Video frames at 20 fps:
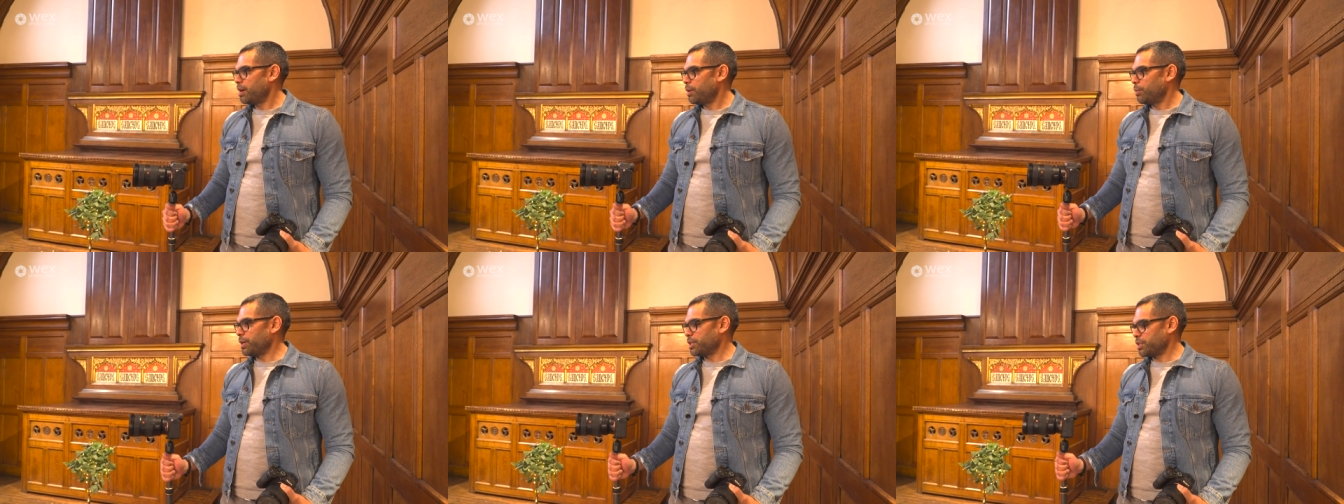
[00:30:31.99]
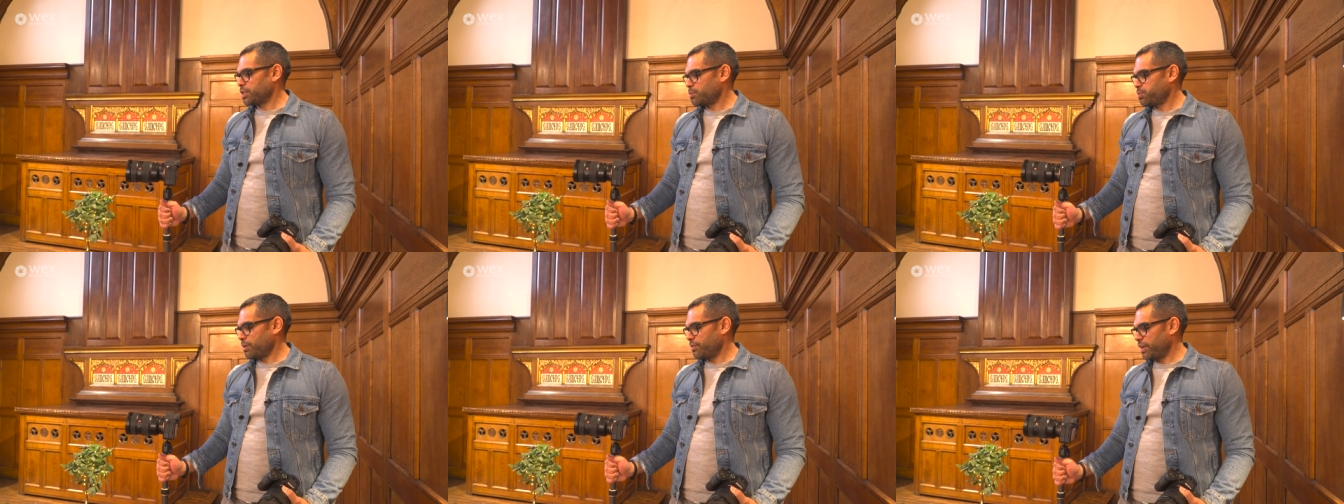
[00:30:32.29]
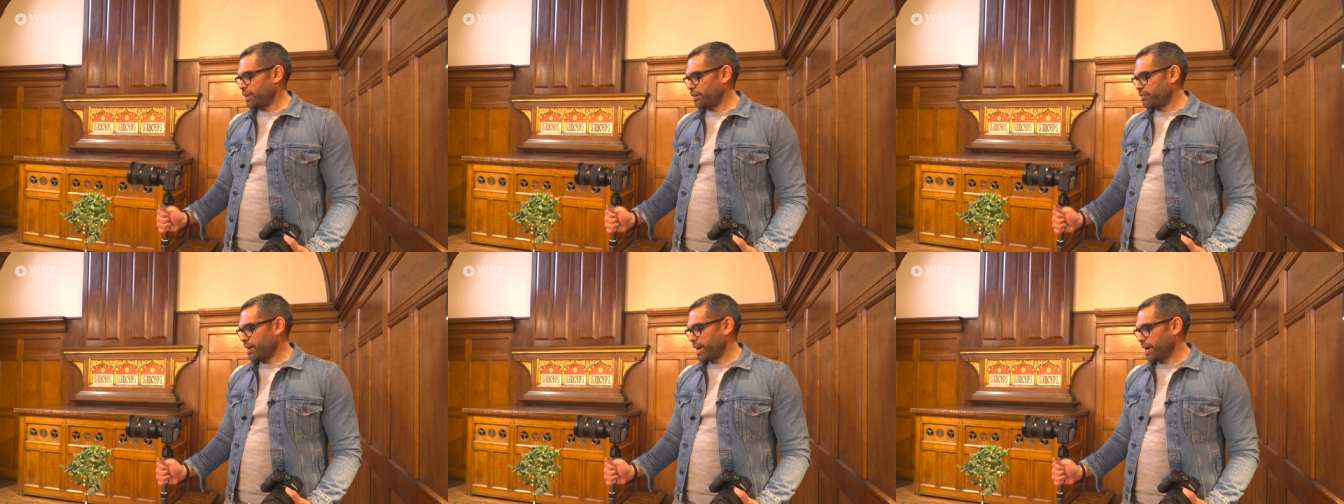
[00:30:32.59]
we just
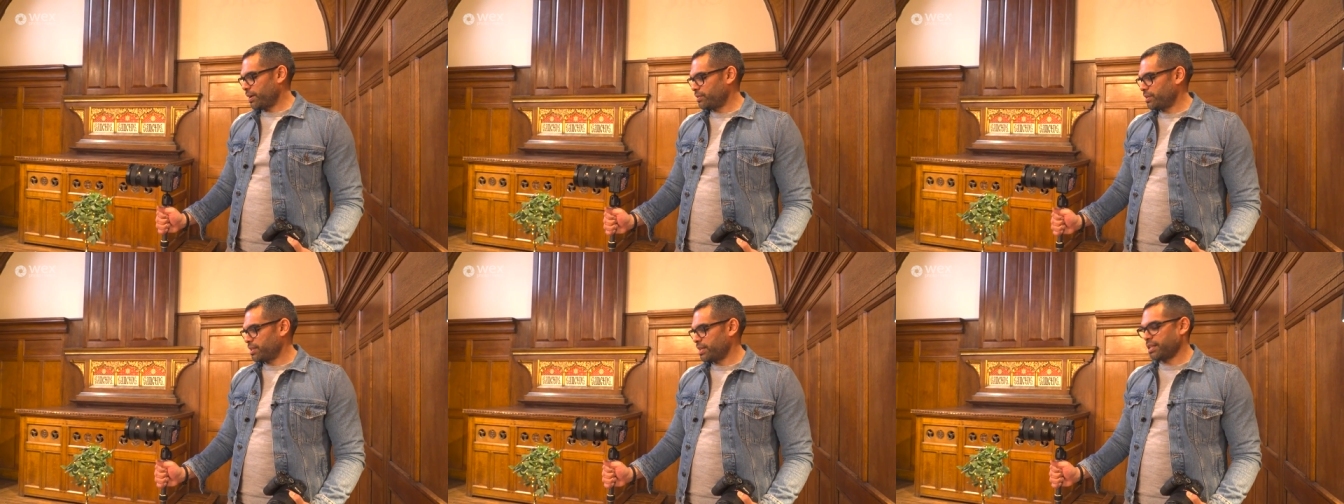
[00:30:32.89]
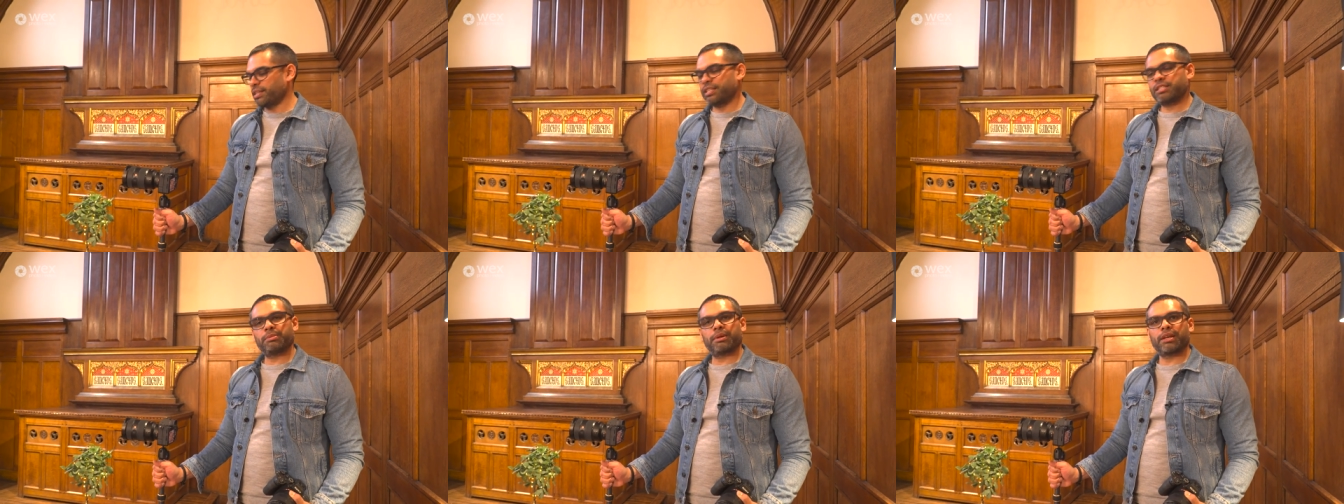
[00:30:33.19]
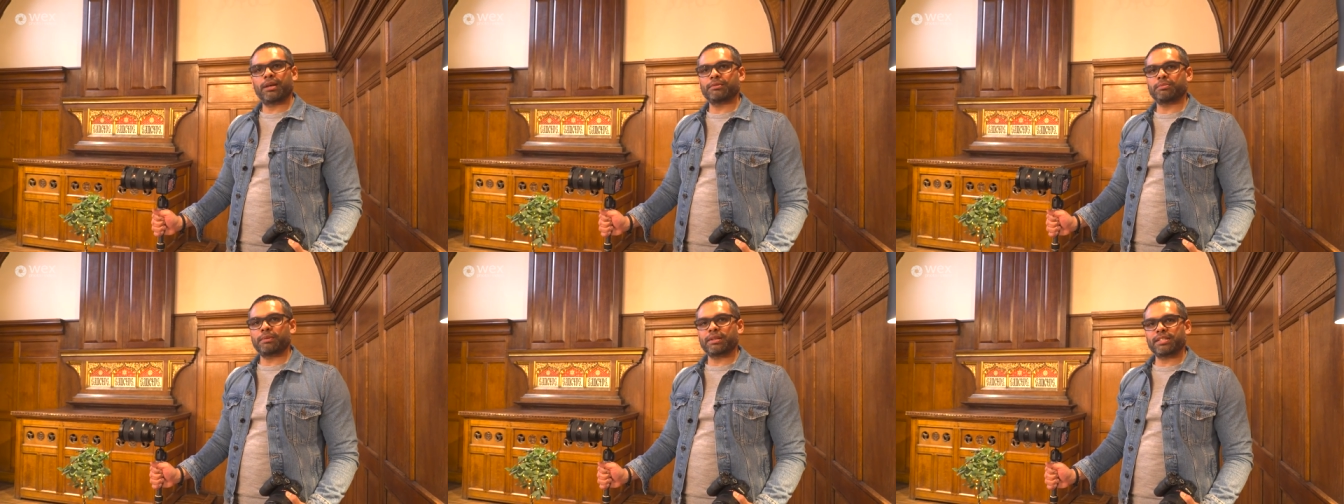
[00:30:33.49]
swivel it around and this
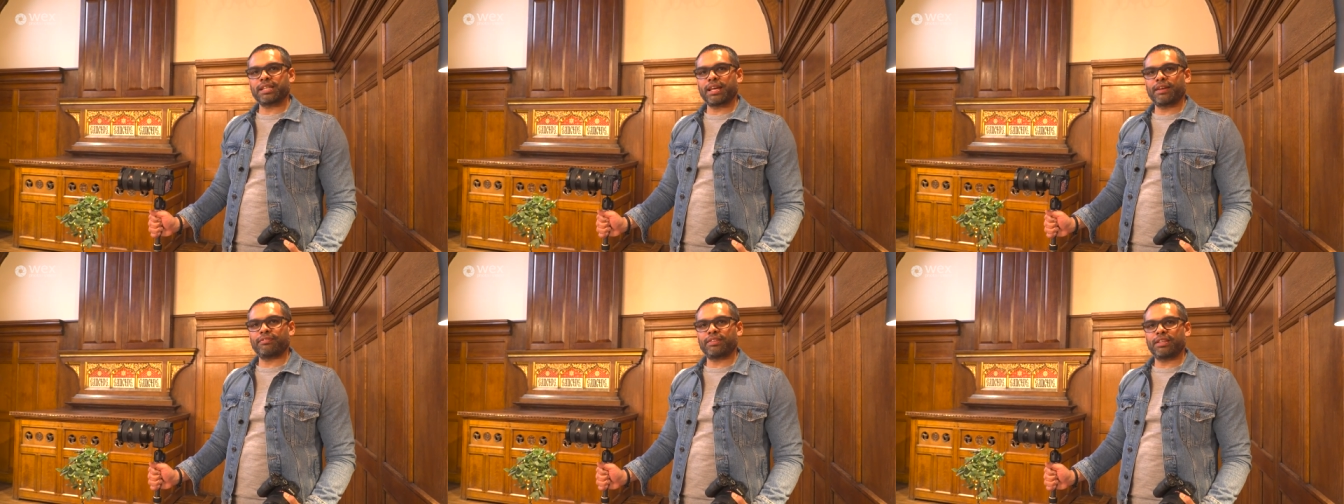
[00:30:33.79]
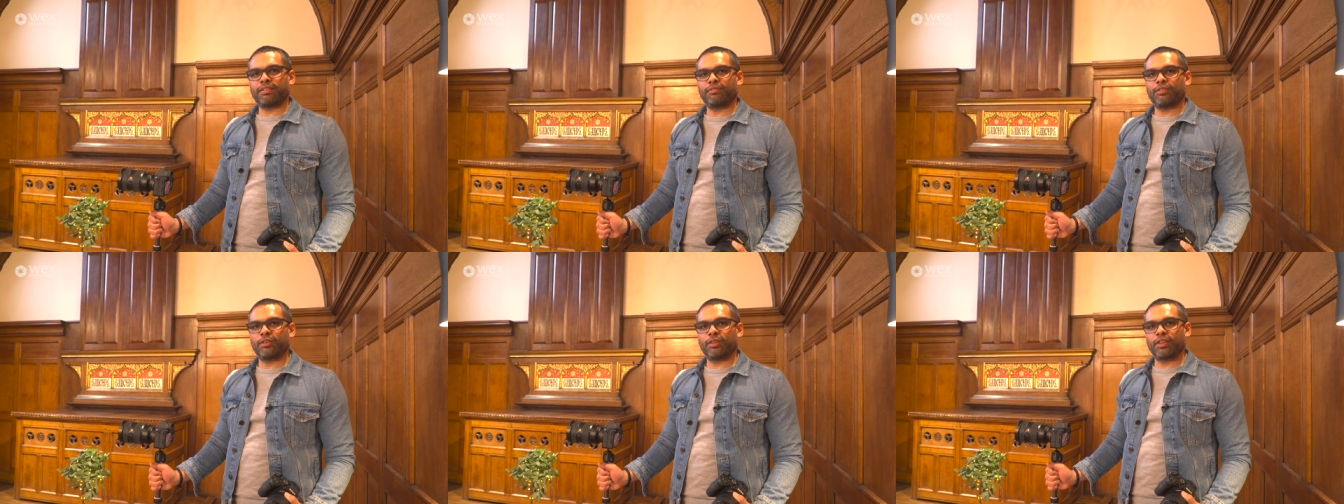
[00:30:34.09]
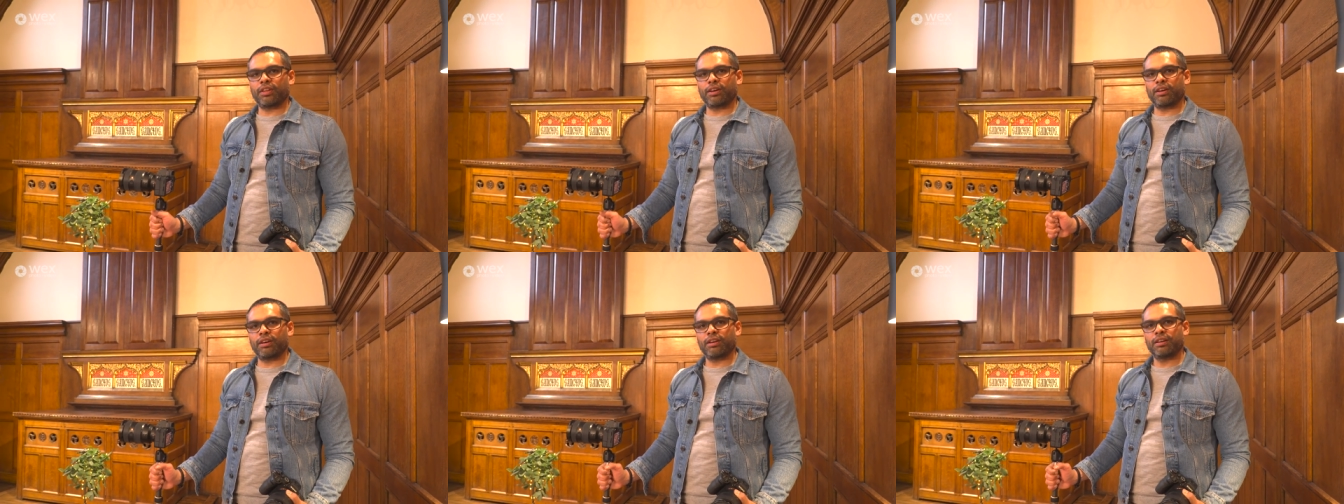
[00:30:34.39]
becomes my safety for
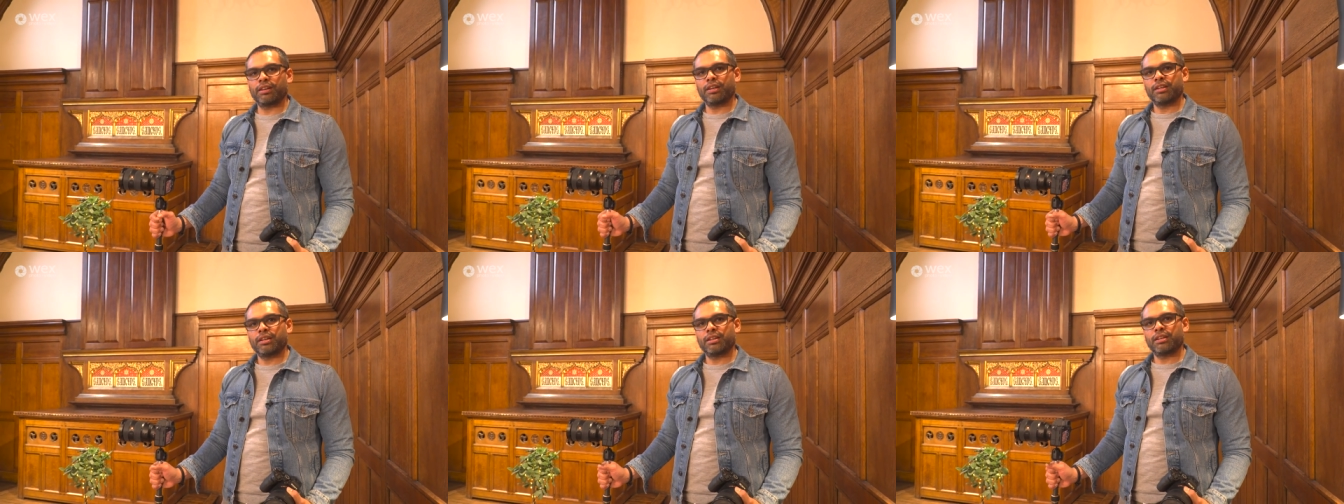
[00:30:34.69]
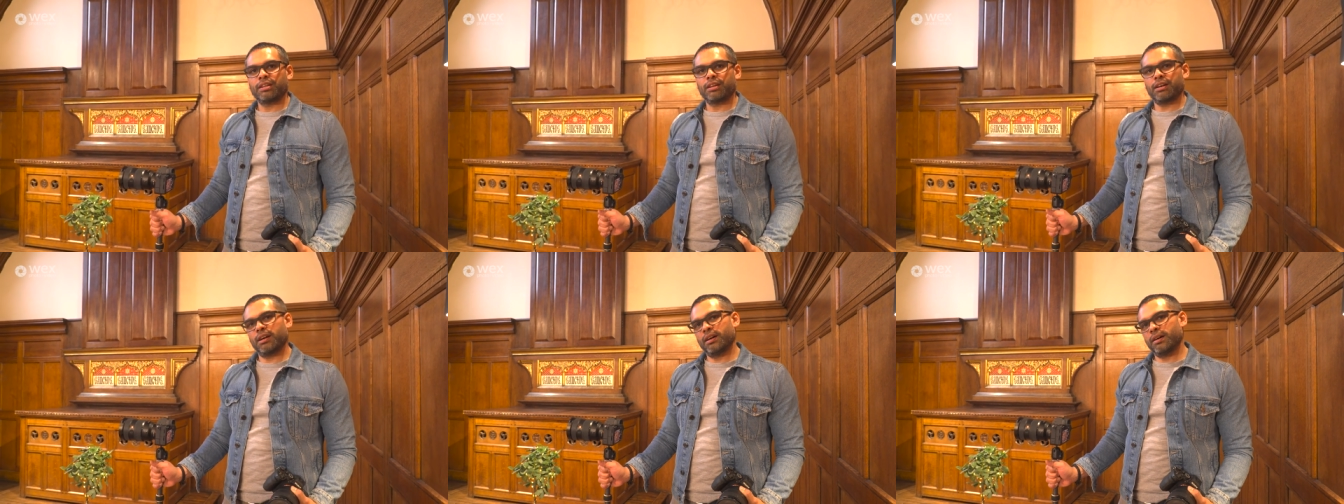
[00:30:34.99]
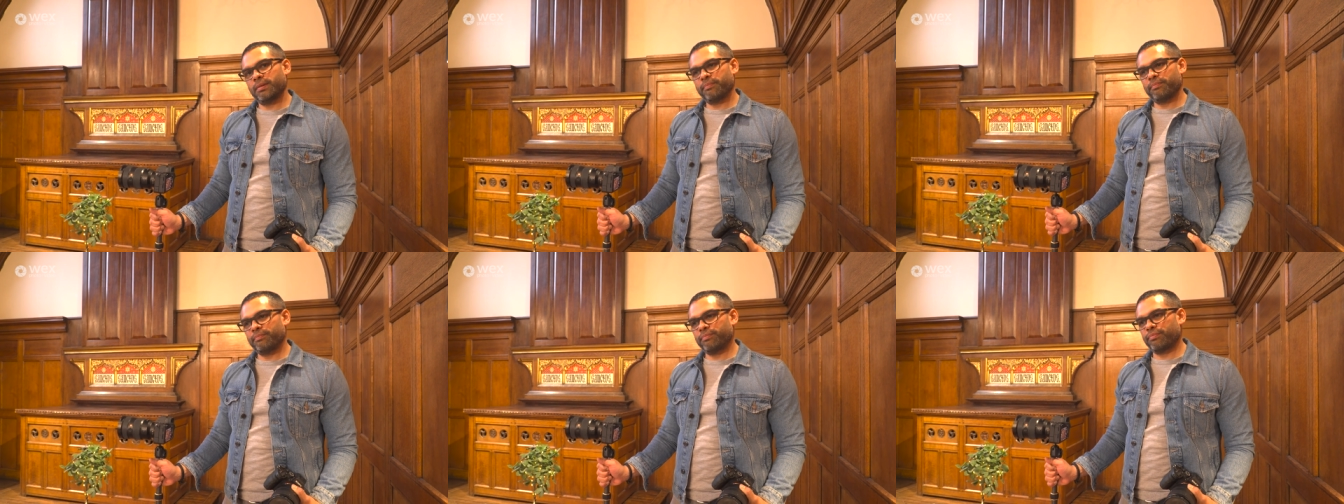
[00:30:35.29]
the,
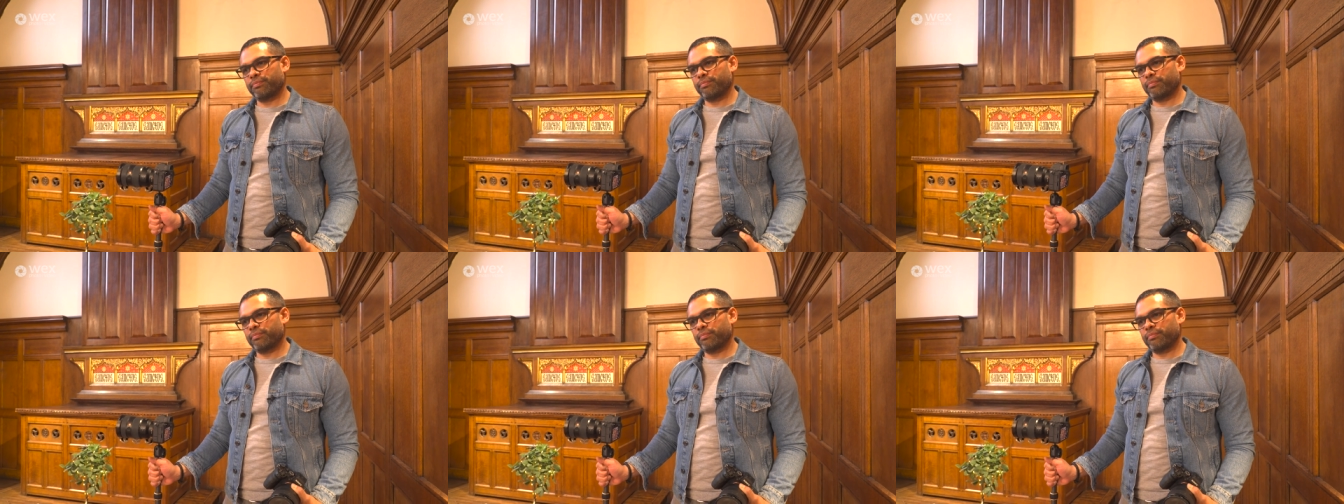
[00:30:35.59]
um,